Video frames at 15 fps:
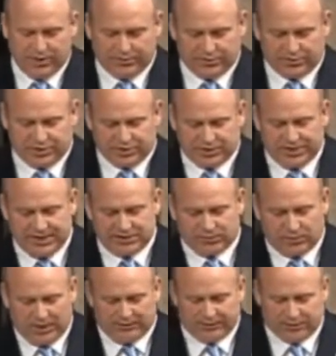Their success
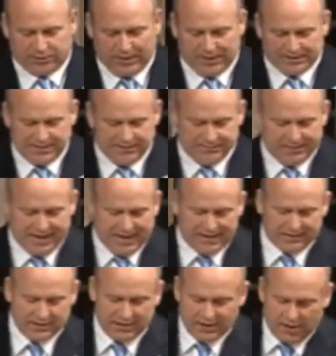will have a direct
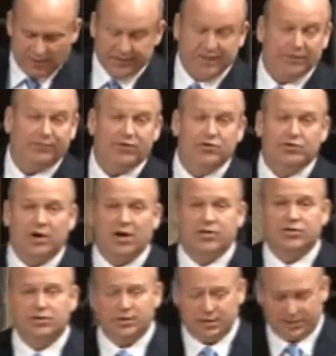impact on the
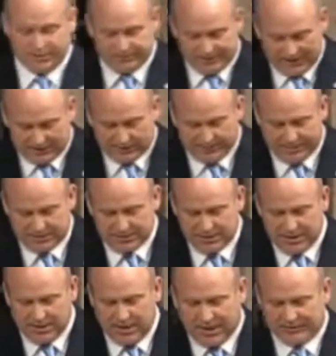infrastructure, development,
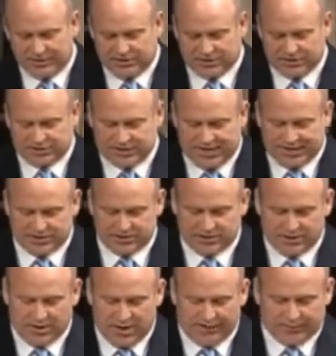and the success
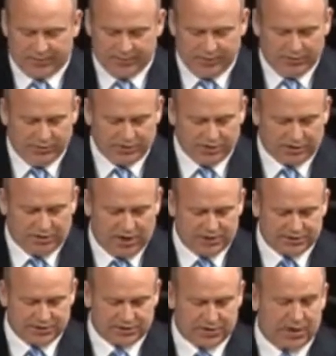of communities
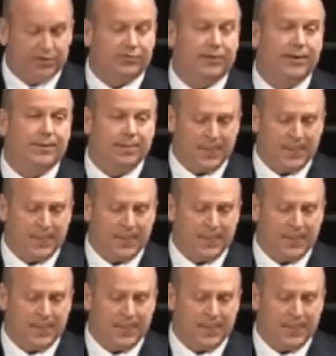across this country.